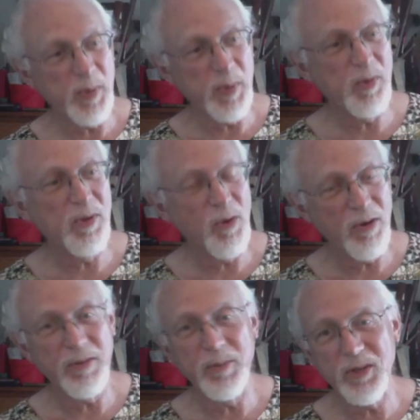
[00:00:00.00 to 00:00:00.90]
are more
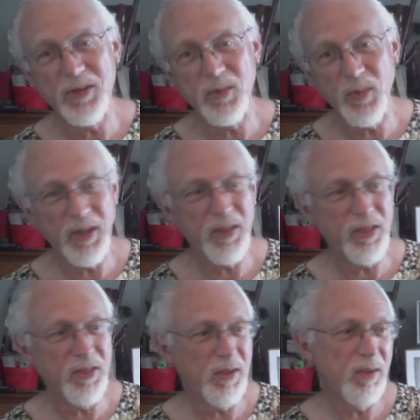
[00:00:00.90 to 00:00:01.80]
familiar with
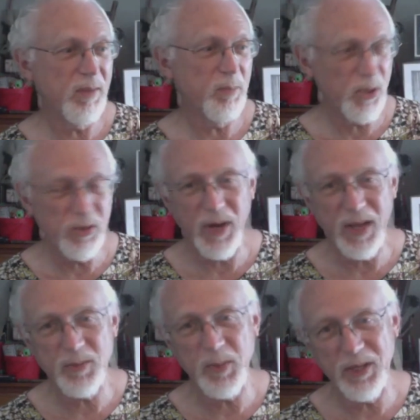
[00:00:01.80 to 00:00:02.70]
the
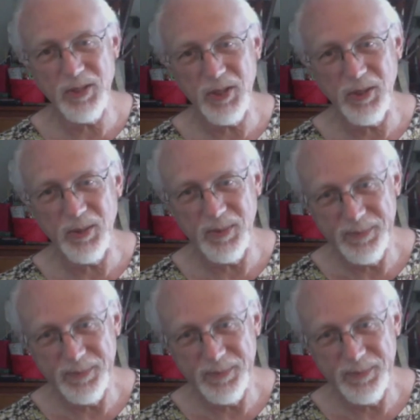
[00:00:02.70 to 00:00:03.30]
bluegrass banjo,